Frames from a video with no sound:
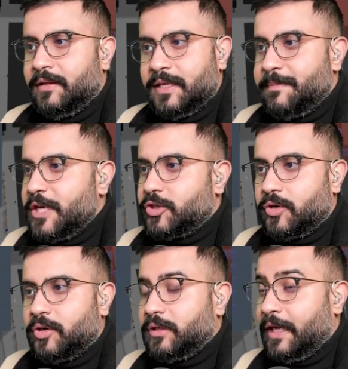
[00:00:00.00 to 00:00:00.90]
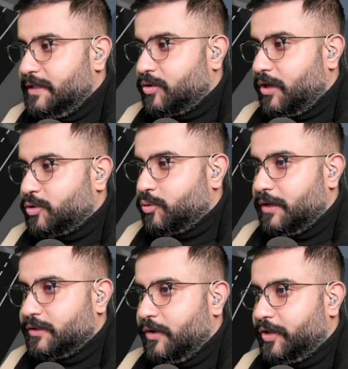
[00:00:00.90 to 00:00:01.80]
Let's make sure like these
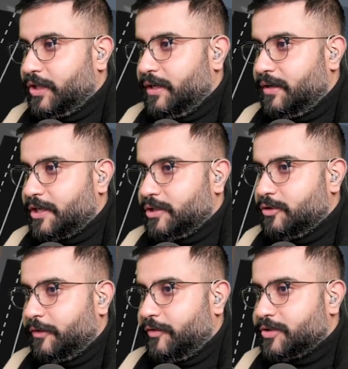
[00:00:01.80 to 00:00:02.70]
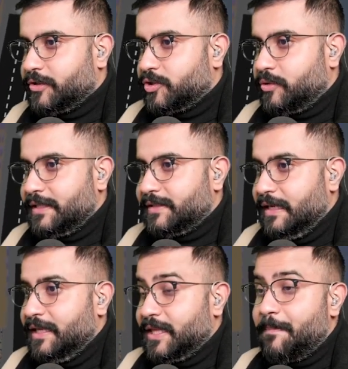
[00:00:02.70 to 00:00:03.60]
crosswalks over here actually traverse the streets,
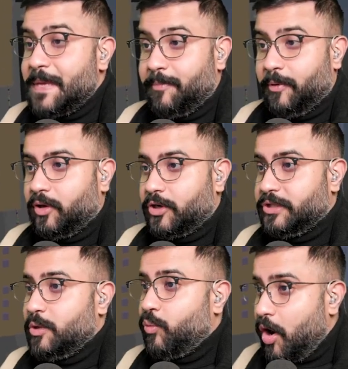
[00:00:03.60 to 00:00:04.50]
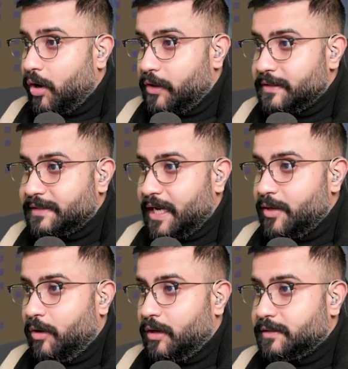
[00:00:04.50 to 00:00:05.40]
that people largely walk on the
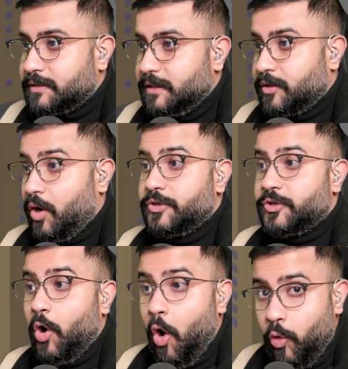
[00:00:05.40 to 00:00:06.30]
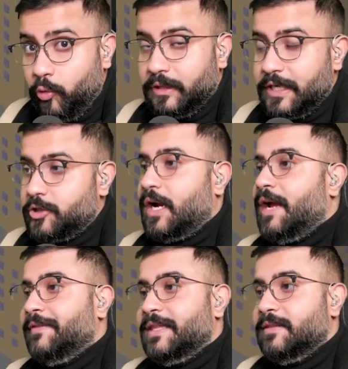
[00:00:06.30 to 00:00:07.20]
sidewalks, cars only
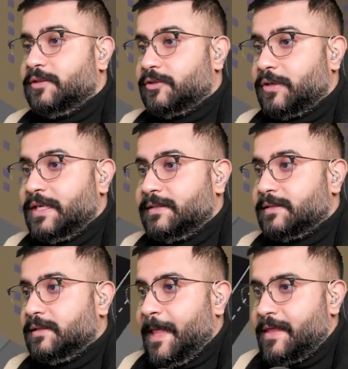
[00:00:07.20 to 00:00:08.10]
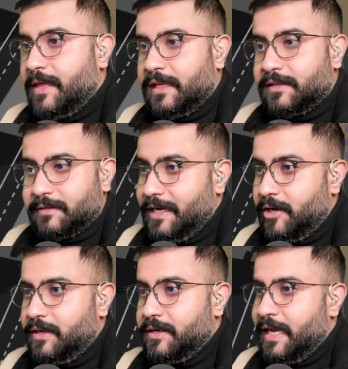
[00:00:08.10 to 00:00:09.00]
drive within the streets. And then let's
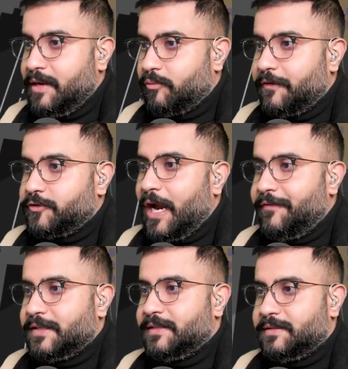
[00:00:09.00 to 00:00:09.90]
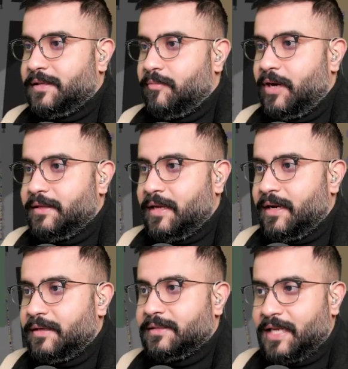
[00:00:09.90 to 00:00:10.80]
layer in a rough traffic system, right?
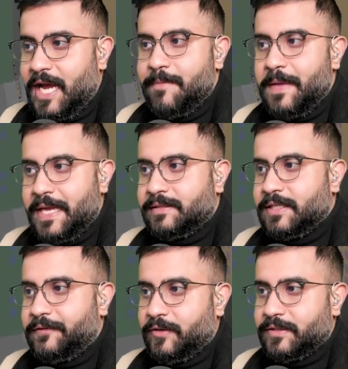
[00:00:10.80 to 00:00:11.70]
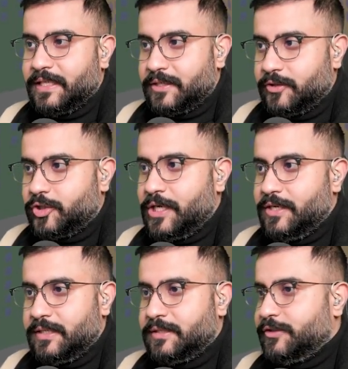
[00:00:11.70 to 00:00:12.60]
That has a time basis for signals
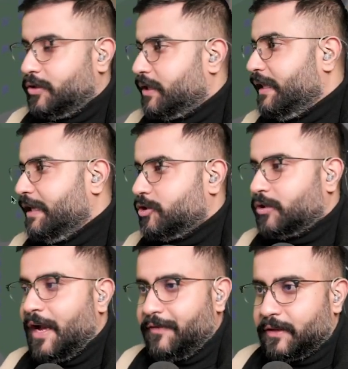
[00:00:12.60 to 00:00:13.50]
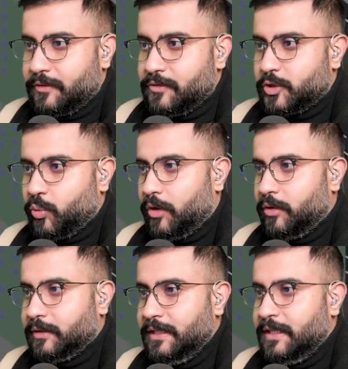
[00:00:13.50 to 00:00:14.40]
changing to circulate traffic through this
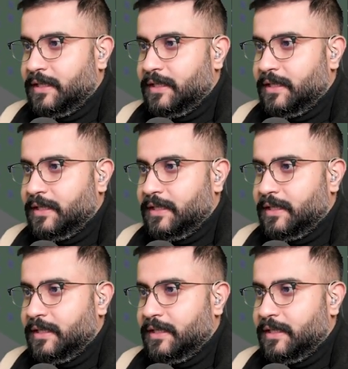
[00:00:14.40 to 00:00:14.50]
world.